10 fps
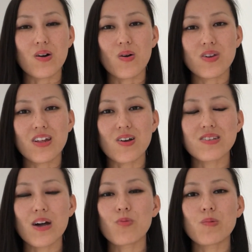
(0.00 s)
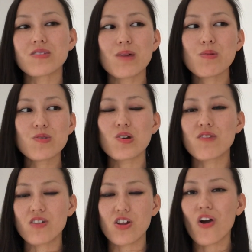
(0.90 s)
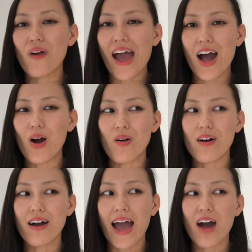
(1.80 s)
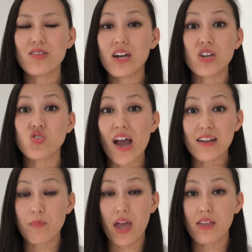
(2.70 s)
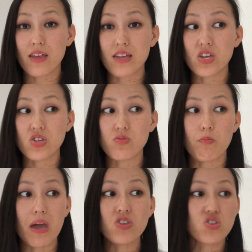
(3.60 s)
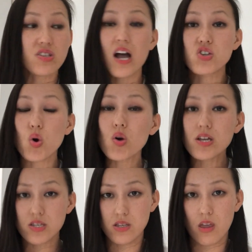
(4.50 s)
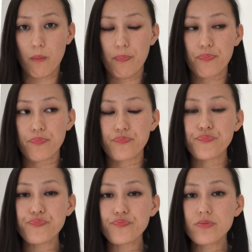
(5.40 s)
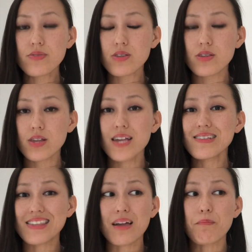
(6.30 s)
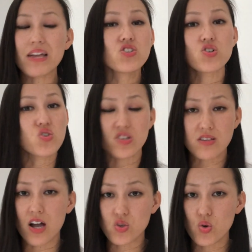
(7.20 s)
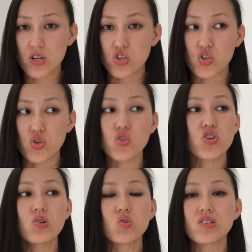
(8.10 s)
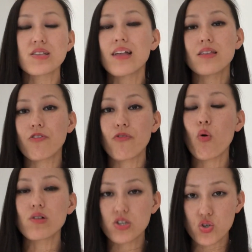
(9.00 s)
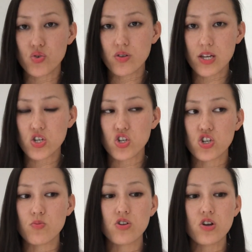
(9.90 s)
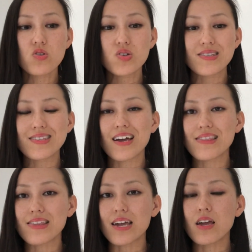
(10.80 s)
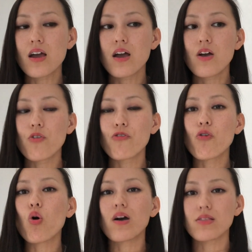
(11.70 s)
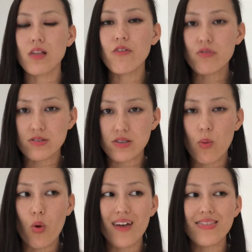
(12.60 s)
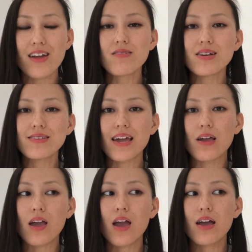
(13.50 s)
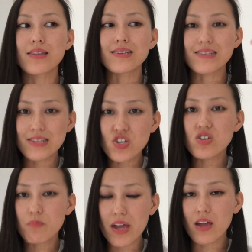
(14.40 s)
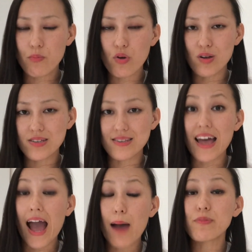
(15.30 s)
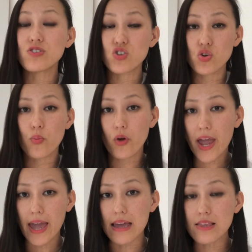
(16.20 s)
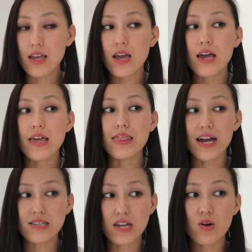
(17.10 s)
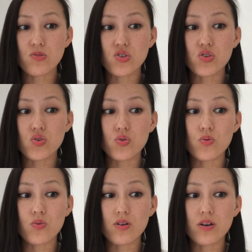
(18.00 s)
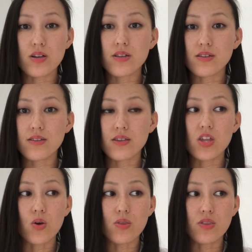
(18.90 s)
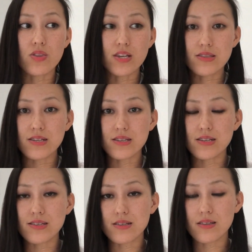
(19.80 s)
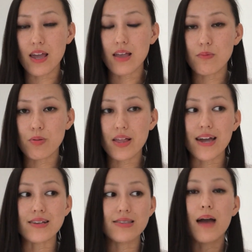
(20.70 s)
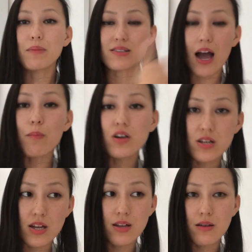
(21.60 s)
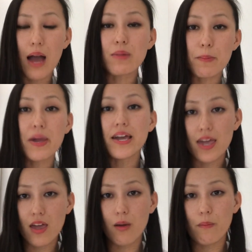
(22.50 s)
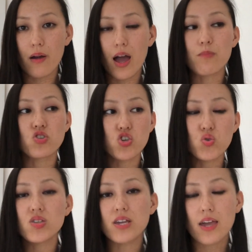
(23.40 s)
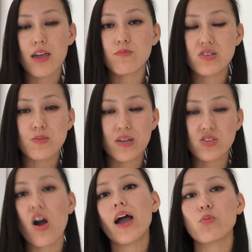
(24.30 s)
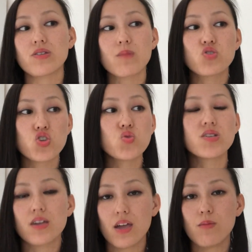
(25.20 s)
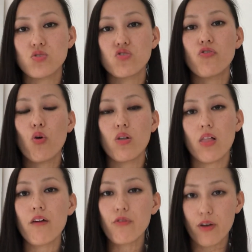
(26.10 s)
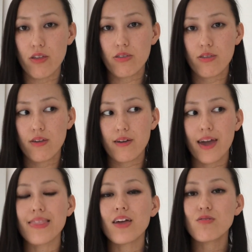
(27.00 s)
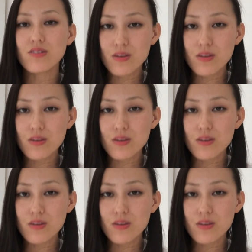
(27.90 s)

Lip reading: You know, some women don't even know how they attract men. Like the men just start talking to them. Here's the thing, men don't just start talking to you. You don't just suddenly fall into a relationship. You don't just suddenly fall in love with someone. There is a decision-making process that happens in your brain that tells you, you know, this is in place. That means I'm gonna pick him. I'm choosing him to spend time with. I'm choosing him to fall in love with. Okay, there is a